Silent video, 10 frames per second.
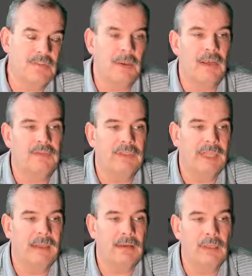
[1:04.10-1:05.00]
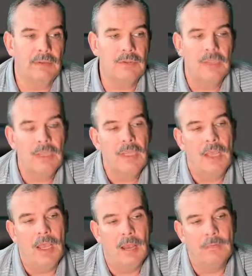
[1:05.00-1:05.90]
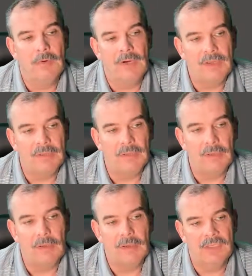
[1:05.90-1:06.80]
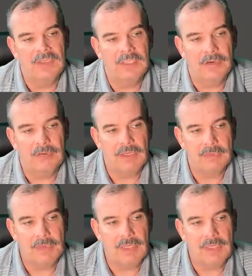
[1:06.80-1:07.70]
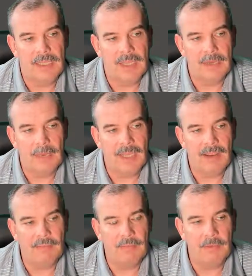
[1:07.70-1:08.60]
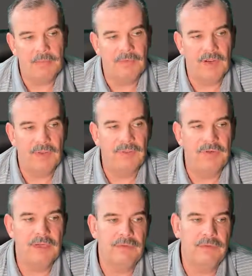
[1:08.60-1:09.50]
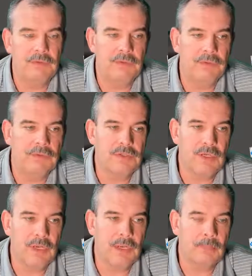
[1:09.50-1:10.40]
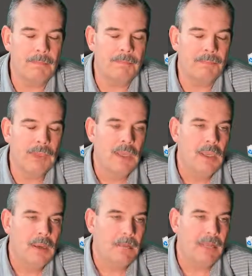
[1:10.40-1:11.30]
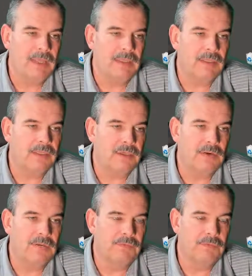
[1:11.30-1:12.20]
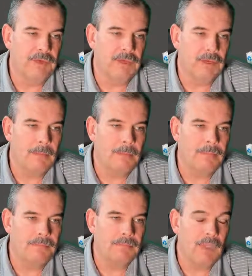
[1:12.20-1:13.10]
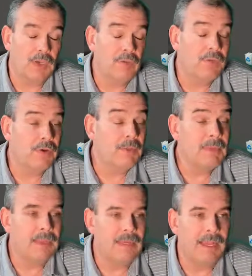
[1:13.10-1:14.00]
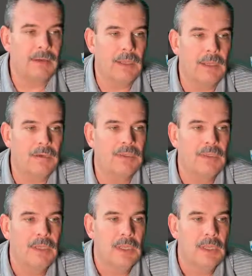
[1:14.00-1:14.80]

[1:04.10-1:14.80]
as part of the download, or anything unnecessary has been in there, we provide three different methods of confirming the download,